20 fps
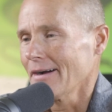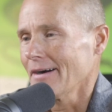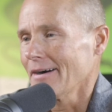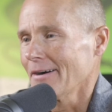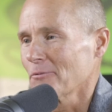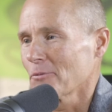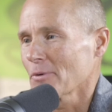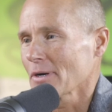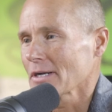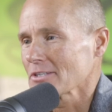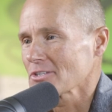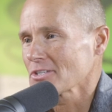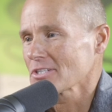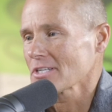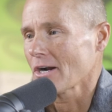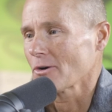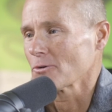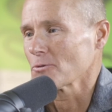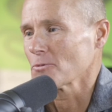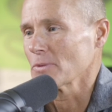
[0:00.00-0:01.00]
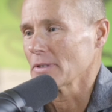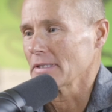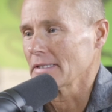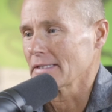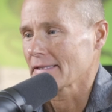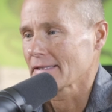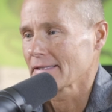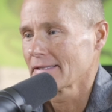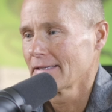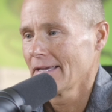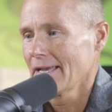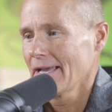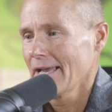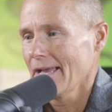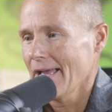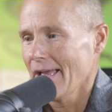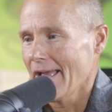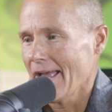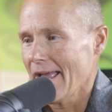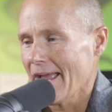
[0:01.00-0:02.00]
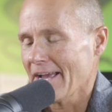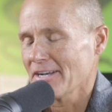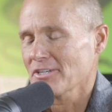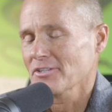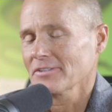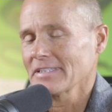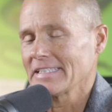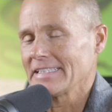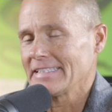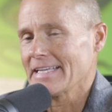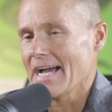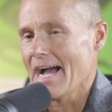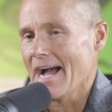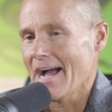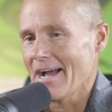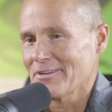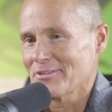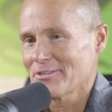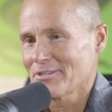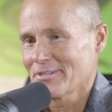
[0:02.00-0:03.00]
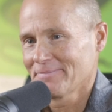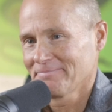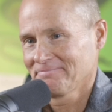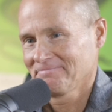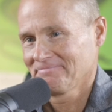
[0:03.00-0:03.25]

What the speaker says: We're going to start with Ashley Dodge.